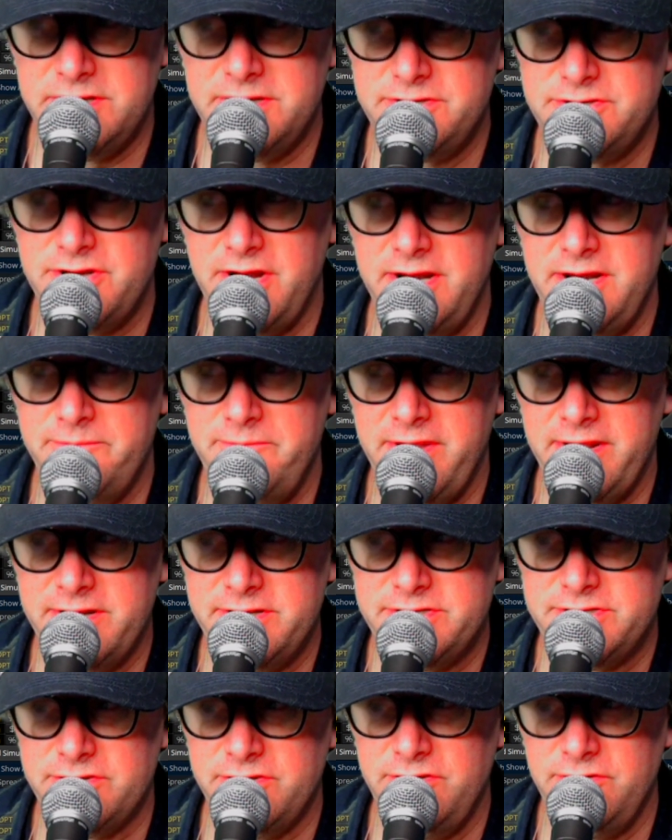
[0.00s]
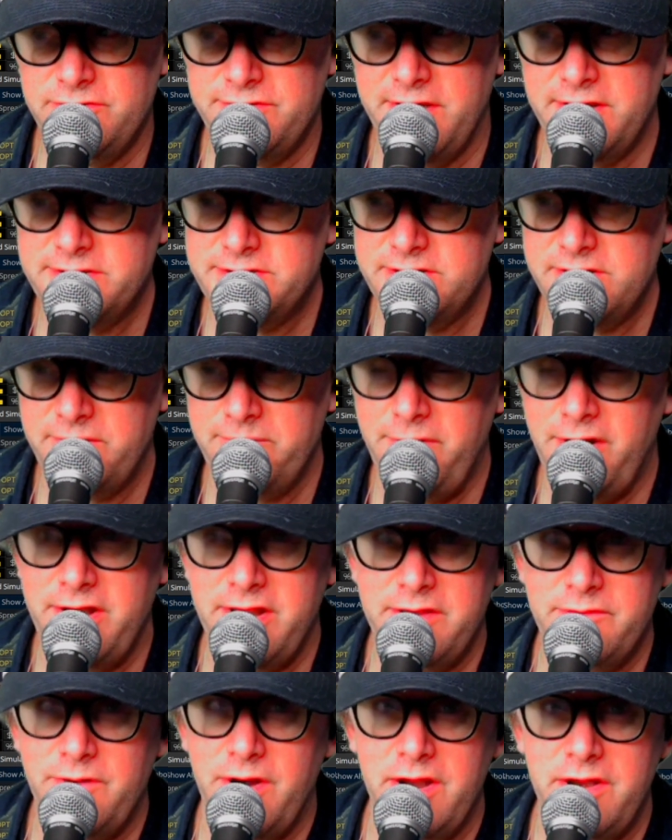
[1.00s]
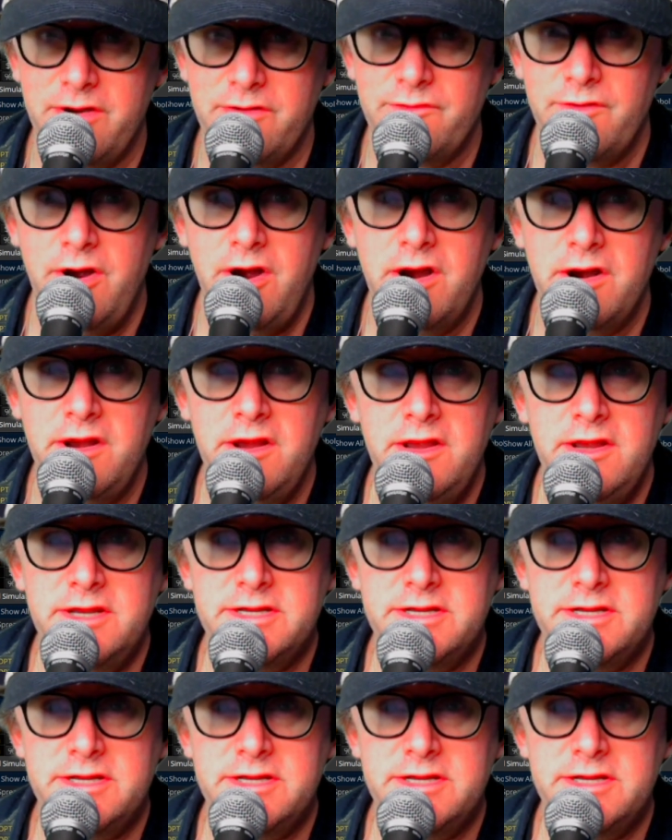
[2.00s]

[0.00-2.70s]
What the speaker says: try to manage to hold on to your money while you're wrong,